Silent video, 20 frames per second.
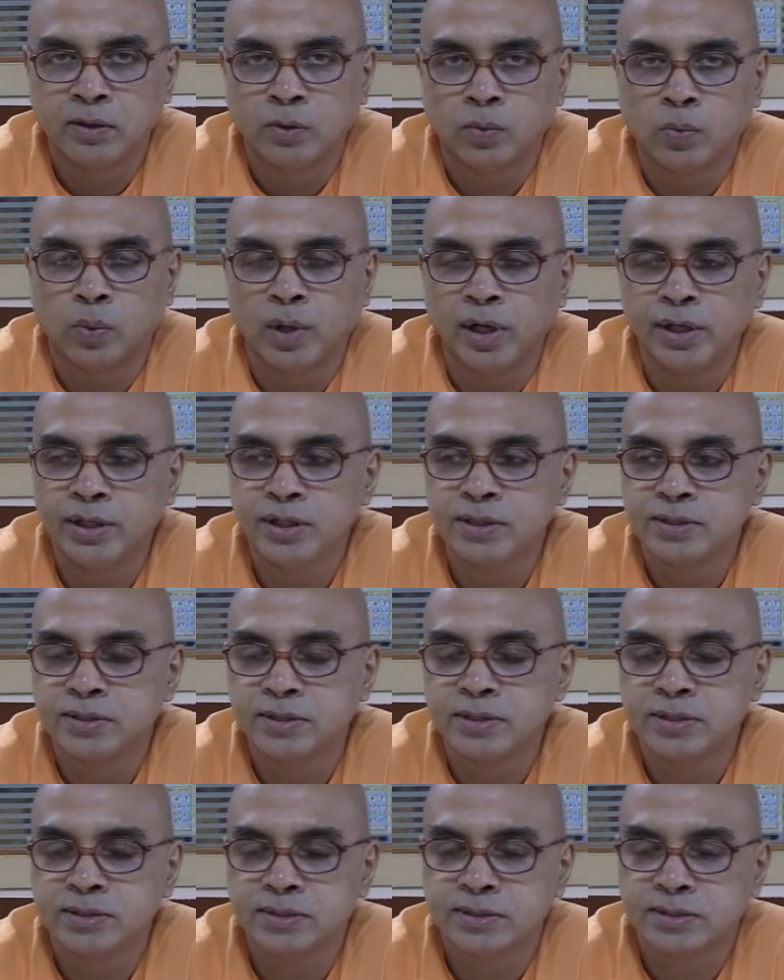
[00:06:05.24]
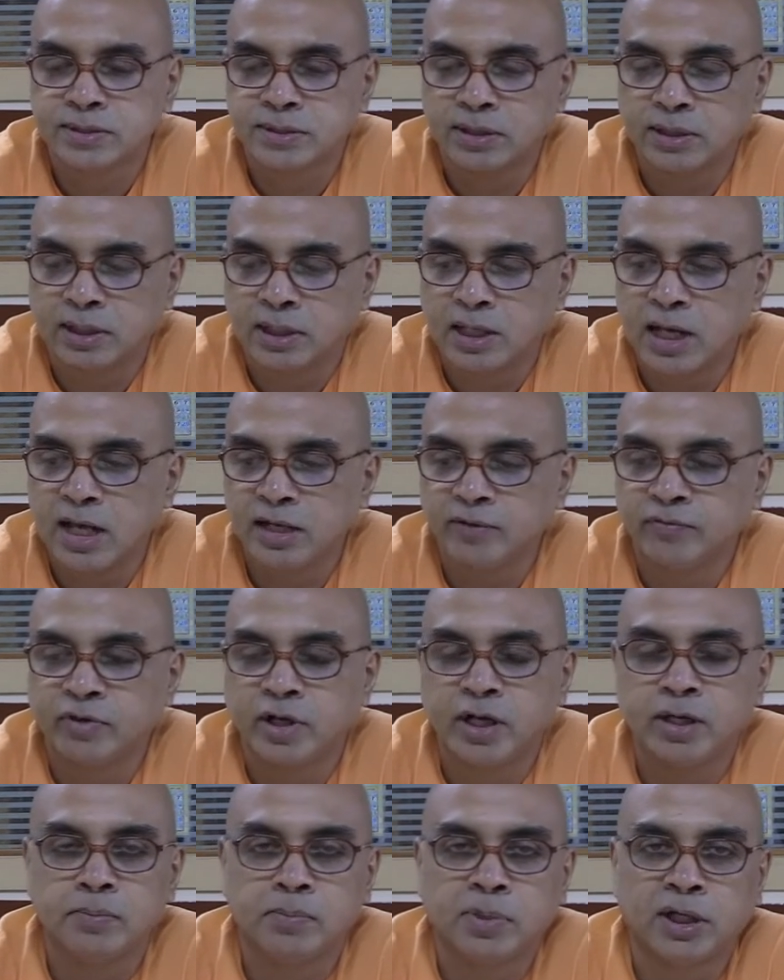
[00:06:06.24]
One is this
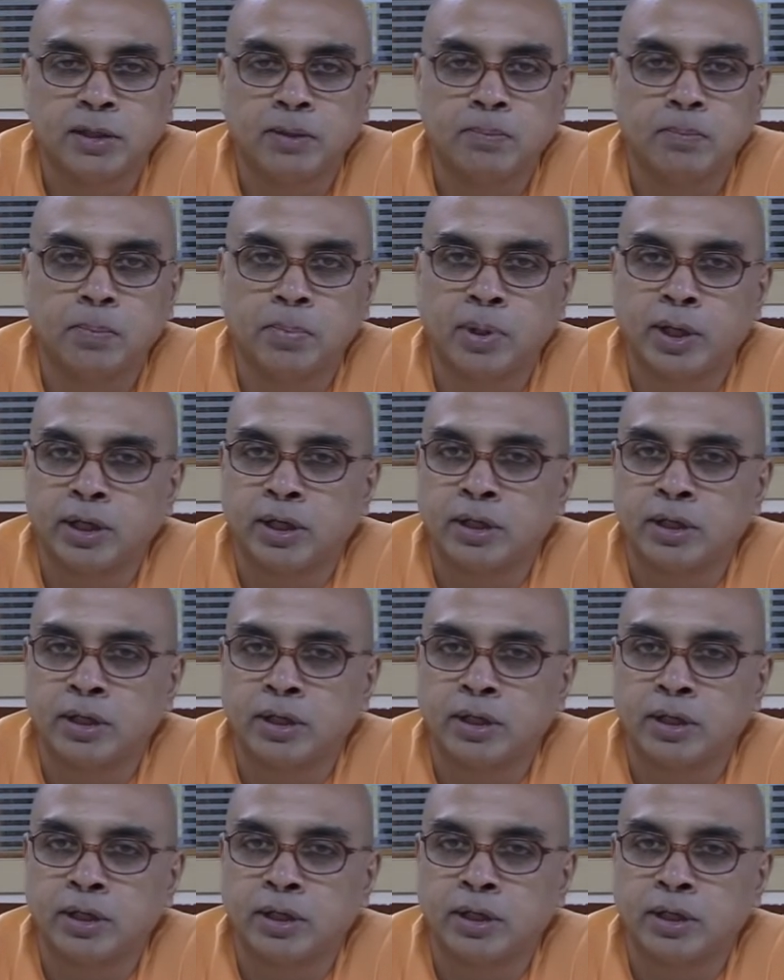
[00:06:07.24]
clarified butter